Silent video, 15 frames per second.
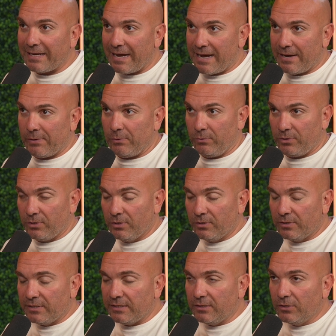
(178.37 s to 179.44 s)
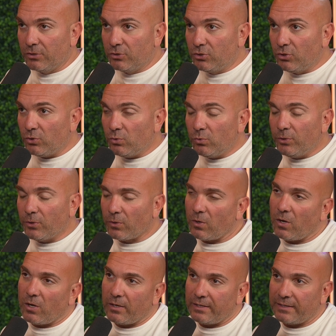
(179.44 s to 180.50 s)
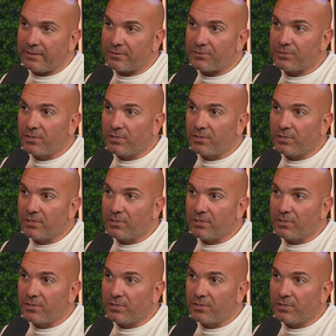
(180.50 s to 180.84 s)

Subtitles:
out to your audience